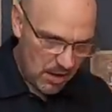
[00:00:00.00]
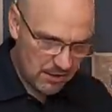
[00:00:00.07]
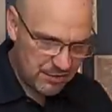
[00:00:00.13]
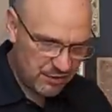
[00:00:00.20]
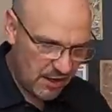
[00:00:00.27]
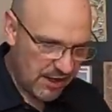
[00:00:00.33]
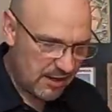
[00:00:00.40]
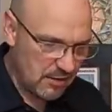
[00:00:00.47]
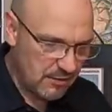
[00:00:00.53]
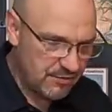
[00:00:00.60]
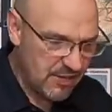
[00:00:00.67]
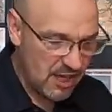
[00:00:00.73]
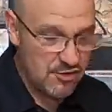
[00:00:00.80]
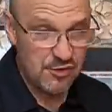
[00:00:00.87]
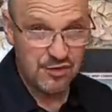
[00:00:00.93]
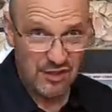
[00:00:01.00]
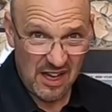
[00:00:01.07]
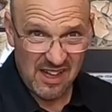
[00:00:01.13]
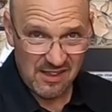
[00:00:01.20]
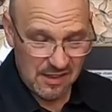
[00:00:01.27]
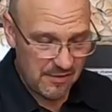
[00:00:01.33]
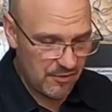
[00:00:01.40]
a cycle of
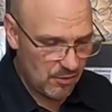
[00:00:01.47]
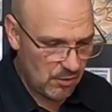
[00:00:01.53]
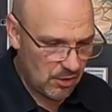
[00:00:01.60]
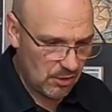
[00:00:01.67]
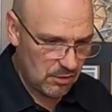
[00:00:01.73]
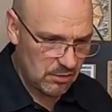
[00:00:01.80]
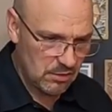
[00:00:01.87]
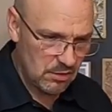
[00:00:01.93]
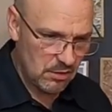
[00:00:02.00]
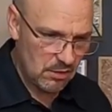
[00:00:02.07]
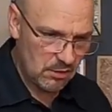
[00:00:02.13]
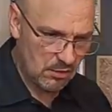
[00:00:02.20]
tetracycline through her.